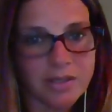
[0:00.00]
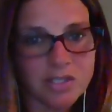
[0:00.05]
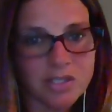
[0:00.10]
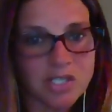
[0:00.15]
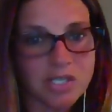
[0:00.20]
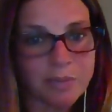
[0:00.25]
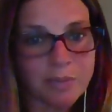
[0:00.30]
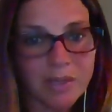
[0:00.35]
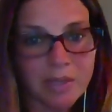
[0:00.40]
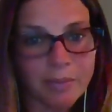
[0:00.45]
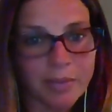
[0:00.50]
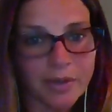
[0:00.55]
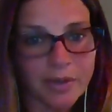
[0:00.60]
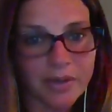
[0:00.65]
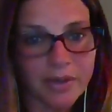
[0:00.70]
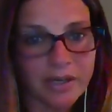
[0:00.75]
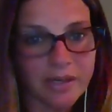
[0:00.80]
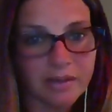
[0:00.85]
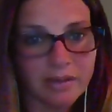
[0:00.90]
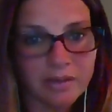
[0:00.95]
shipping
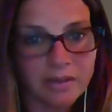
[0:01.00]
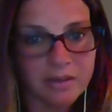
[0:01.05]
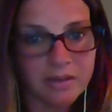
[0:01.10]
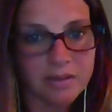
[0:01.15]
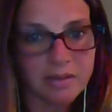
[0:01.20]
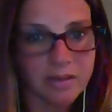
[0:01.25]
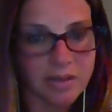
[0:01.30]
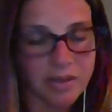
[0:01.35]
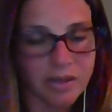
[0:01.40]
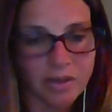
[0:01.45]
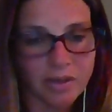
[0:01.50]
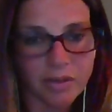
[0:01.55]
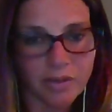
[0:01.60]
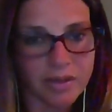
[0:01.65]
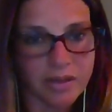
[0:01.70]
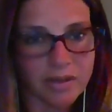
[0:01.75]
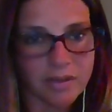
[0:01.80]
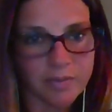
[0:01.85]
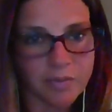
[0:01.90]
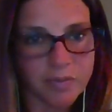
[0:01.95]
burden,
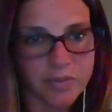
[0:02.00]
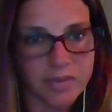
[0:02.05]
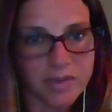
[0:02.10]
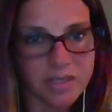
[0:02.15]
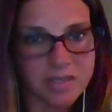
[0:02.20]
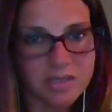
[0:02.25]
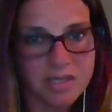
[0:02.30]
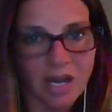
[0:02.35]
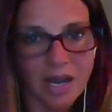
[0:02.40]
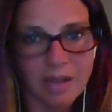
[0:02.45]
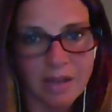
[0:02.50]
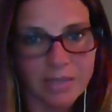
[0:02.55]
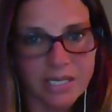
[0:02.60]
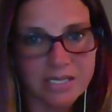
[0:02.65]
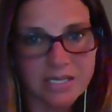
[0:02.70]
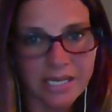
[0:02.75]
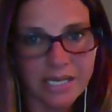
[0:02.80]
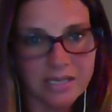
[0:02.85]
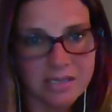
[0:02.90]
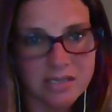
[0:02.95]
the time it
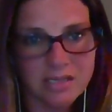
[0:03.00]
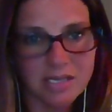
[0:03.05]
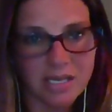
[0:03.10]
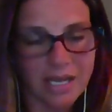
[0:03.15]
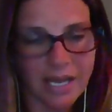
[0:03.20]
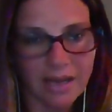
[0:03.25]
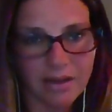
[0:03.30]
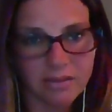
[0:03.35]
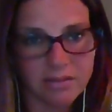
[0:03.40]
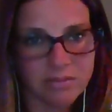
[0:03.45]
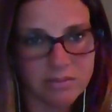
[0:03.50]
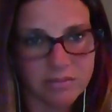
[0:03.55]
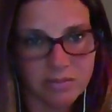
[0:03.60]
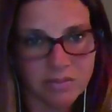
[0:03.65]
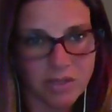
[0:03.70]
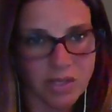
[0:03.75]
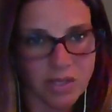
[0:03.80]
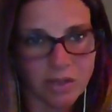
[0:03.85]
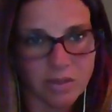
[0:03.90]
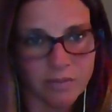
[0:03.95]
takes to get,
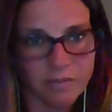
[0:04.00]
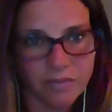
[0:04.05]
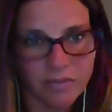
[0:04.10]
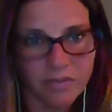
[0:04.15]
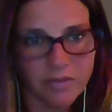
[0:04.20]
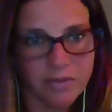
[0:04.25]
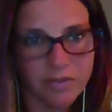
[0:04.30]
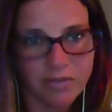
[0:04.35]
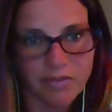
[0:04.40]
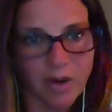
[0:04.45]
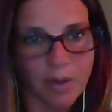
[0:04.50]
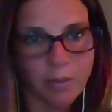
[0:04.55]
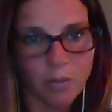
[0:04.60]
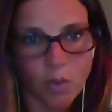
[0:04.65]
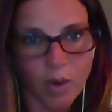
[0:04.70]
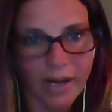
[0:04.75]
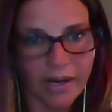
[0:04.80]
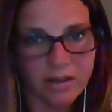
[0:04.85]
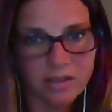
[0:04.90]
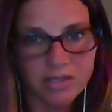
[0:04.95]
from
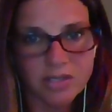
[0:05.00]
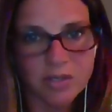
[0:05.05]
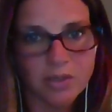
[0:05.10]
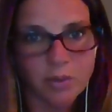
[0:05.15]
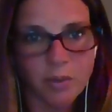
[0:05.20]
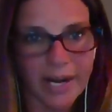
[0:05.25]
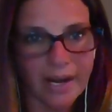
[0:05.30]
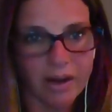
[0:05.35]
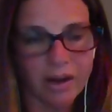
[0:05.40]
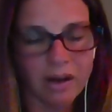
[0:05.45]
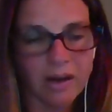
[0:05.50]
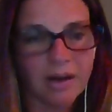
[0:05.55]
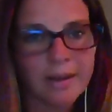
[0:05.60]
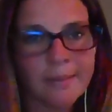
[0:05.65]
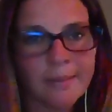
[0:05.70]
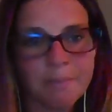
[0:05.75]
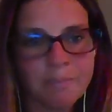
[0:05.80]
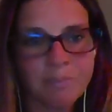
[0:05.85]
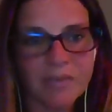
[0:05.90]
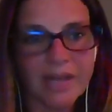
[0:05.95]
where to where,
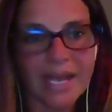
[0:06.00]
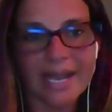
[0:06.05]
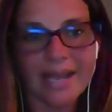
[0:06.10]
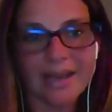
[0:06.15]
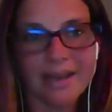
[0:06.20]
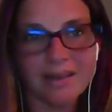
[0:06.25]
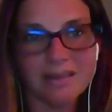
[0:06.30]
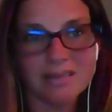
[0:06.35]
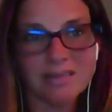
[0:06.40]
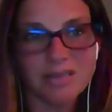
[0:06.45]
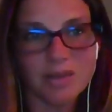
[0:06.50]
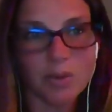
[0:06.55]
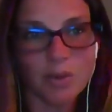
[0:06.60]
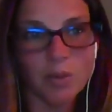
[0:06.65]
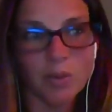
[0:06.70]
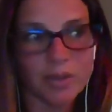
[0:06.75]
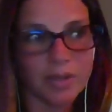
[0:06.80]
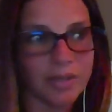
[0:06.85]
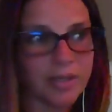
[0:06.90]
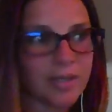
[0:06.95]
and
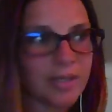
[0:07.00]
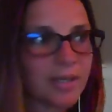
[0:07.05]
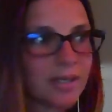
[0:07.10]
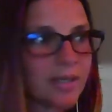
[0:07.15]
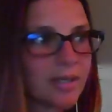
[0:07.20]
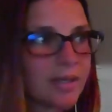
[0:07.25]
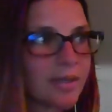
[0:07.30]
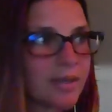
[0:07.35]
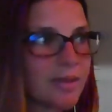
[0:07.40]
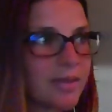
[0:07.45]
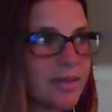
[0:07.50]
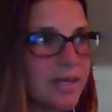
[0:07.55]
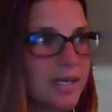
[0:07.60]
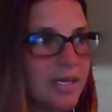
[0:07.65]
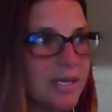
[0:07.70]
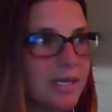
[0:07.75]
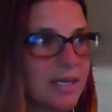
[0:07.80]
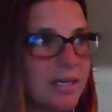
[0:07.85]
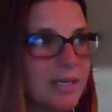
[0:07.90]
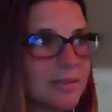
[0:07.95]
or
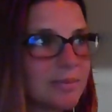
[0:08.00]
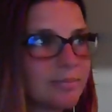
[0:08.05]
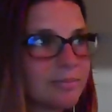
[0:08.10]
the